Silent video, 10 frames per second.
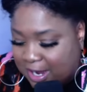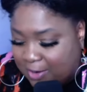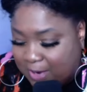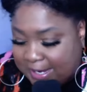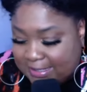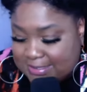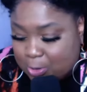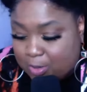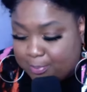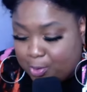All right.
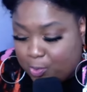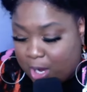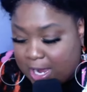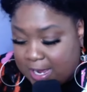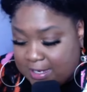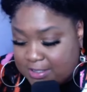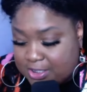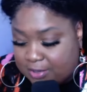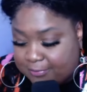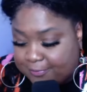So a
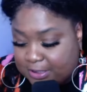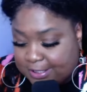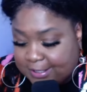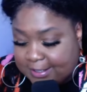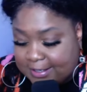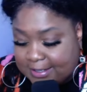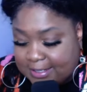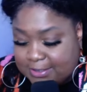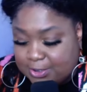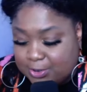barrage, a flood,
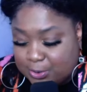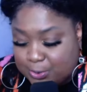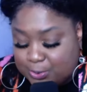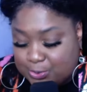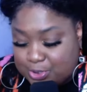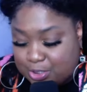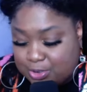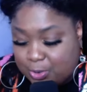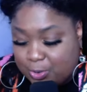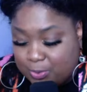a deluge, a
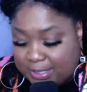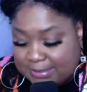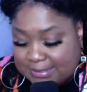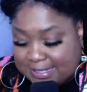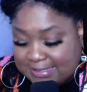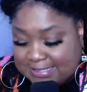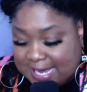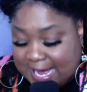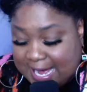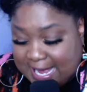torrent, a
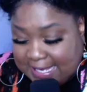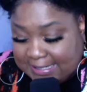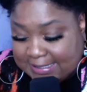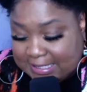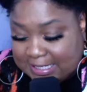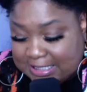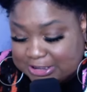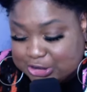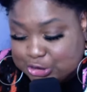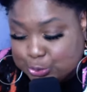tide,
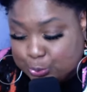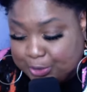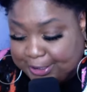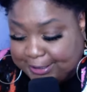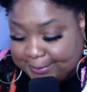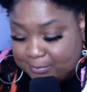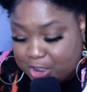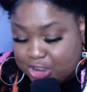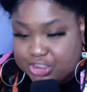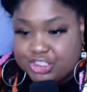a stream,
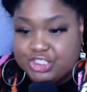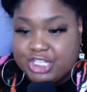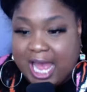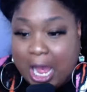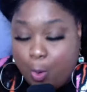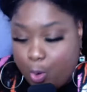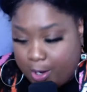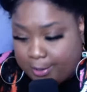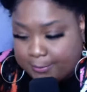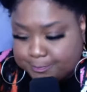a
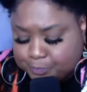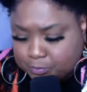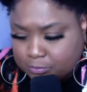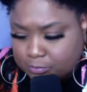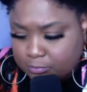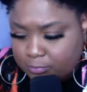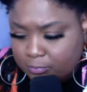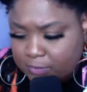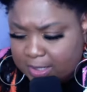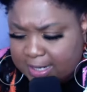shower.
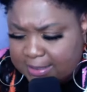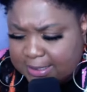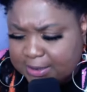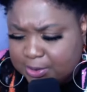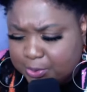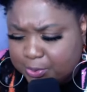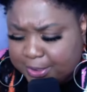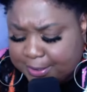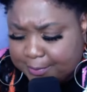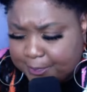
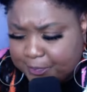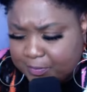Hallelujah.